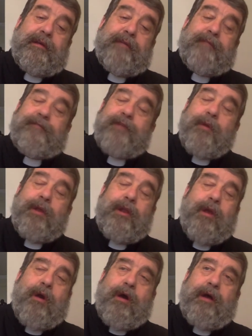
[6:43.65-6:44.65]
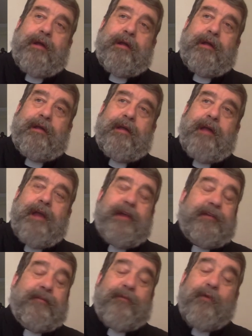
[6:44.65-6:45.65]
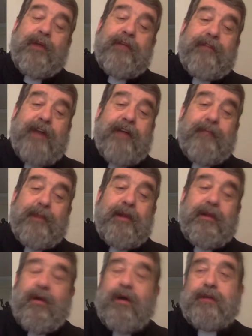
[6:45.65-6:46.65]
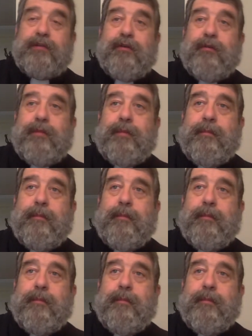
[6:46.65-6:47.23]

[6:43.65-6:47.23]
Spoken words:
very long, and it's a 45-minute long sermon.